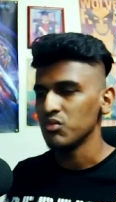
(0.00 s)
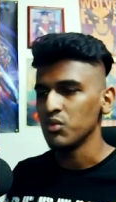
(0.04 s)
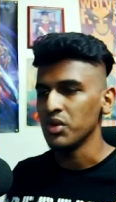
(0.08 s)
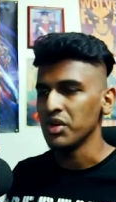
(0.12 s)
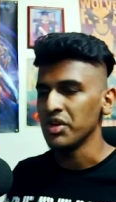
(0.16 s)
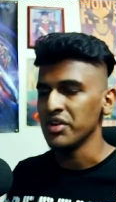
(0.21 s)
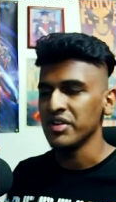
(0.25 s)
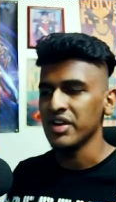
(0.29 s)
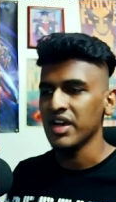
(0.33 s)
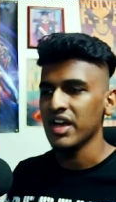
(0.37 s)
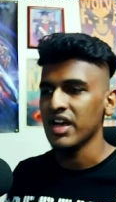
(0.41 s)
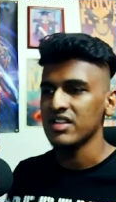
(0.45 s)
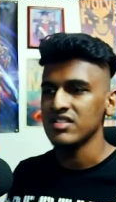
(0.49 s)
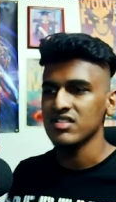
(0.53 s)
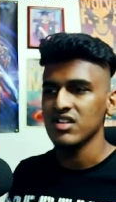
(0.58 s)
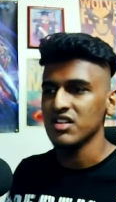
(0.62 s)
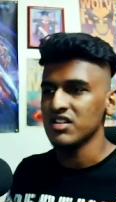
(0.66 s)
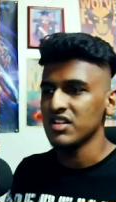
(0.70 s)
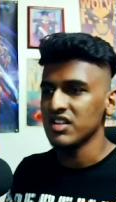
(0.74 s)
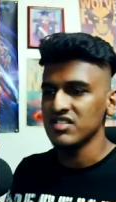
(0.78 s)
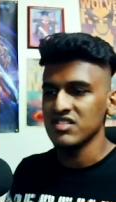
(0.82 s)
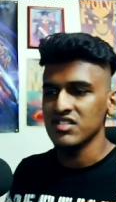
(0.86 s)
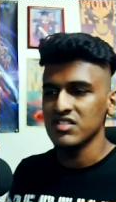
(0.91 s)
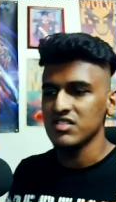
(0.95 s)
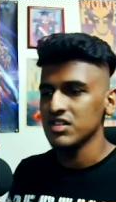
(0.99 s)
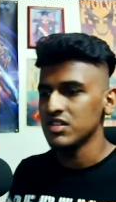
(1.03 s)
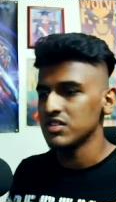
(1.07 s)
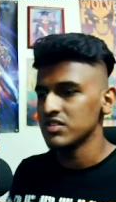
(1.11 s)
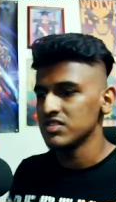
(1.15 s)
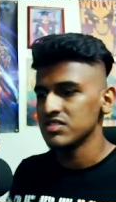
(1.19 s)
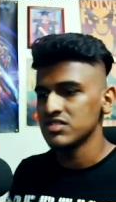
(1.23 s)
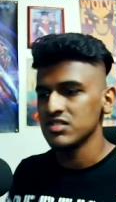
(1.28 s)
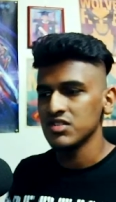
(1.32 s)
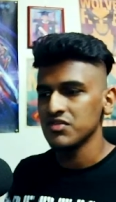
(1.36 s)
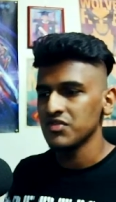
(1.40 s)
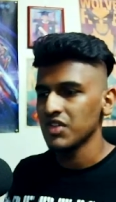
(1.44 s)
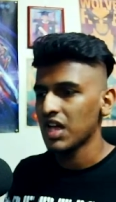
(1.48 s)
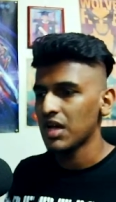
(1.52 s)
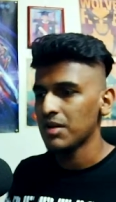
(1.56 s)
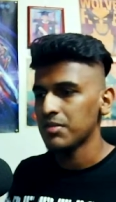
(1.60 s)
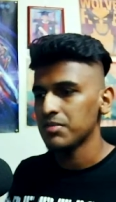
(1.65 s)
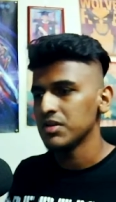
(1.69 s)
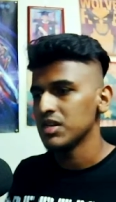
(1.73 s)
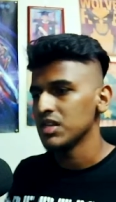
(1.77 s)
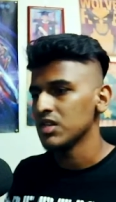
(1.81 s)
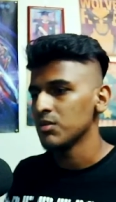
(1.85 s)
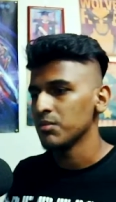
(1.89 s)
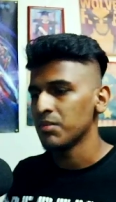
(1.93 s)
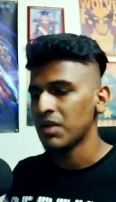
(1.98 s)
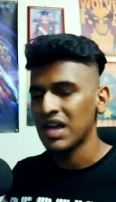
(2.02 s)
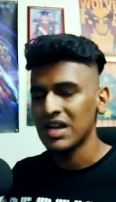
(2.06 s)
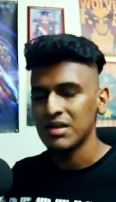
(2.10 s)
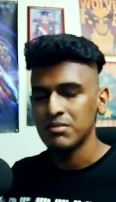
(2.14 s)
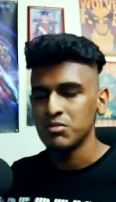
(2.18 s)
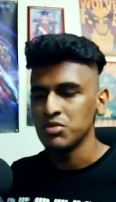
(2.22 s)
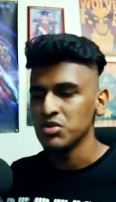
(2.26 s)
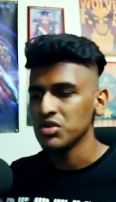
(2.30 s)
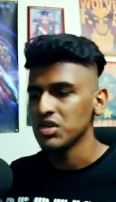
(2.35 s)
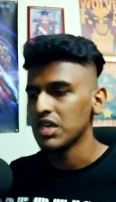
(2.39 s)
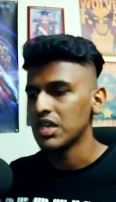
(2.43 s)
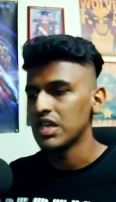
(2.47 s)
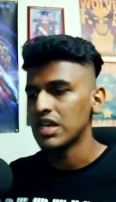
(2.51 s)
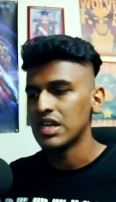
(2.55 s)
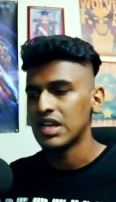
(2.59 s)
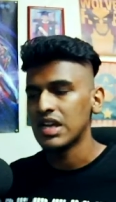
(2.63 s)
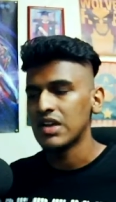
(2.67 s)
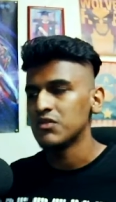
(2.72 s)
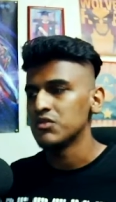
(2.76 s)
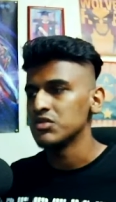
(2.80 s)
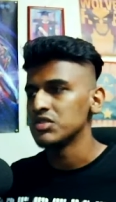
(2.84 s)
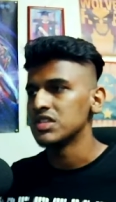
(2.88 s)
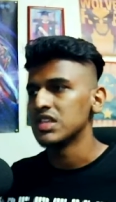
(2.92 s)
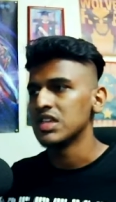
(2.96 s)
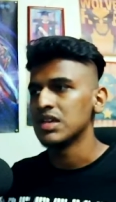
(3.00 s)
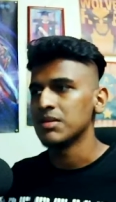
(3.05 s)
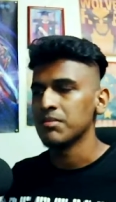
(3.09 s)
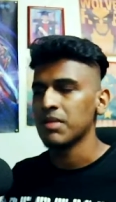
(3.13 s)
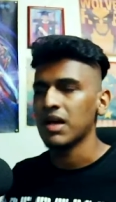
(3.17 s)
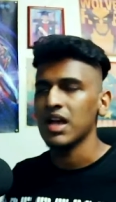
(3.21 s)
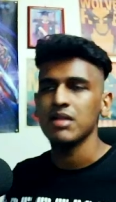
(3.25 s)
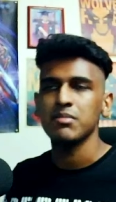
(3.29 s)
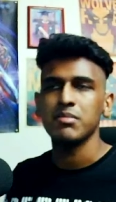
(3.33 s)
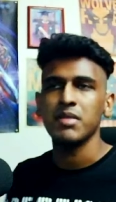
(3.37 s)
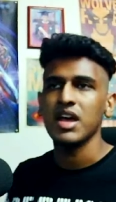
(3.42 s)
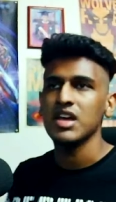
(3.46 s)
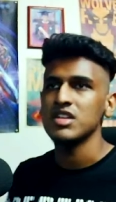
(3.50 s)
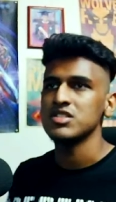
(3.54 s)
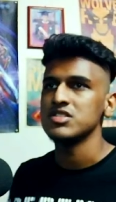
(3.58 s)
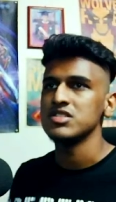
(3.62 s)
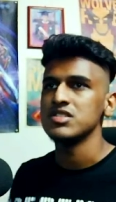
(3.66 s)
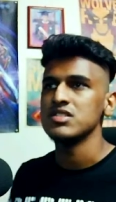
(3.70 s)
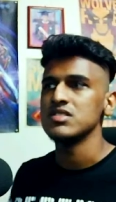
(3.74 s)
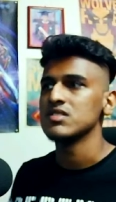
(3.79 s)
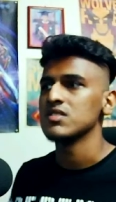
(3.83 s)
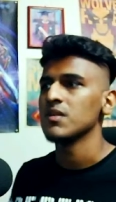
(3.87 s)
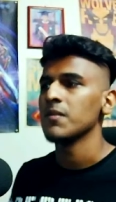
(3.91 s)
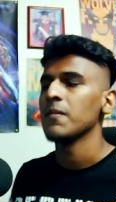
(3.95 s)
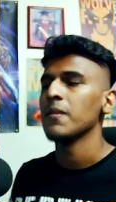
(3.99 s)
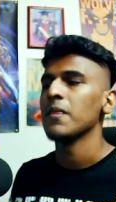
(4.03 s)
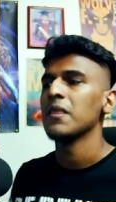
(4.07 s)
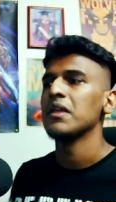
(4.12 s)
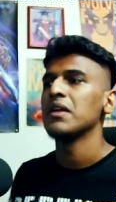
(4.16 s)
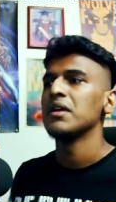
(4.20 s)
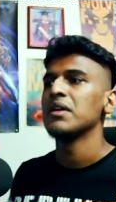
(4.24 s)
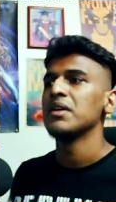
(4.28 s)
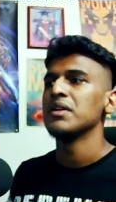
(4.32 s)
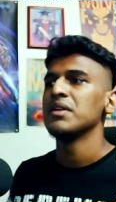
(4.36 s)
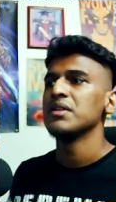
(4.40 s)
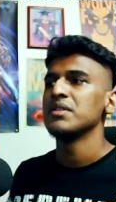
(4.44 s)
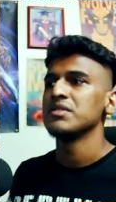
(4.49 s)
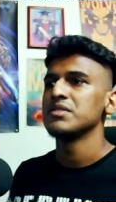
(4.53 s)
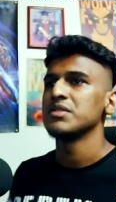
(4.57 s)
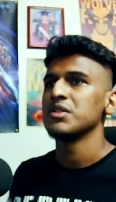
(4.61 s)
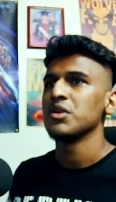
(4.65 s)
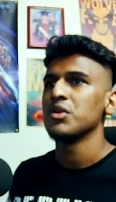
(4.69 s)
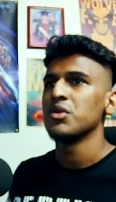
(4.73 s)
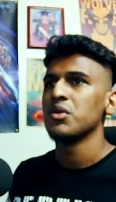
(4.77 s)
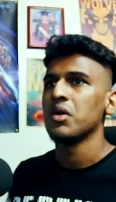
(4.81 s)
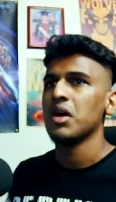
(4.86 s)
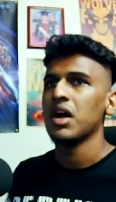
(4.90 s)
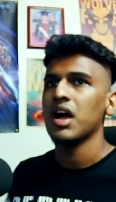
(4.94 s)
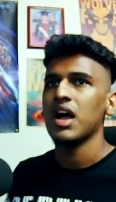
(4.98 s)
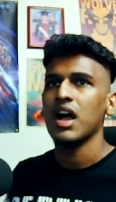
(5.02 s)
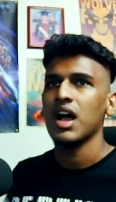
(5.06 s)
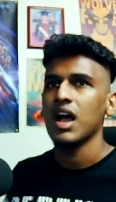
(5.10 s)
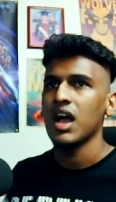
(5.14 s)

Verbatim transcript: weird ass unnecessary stuff happening, bad booking and everything, bad matches. So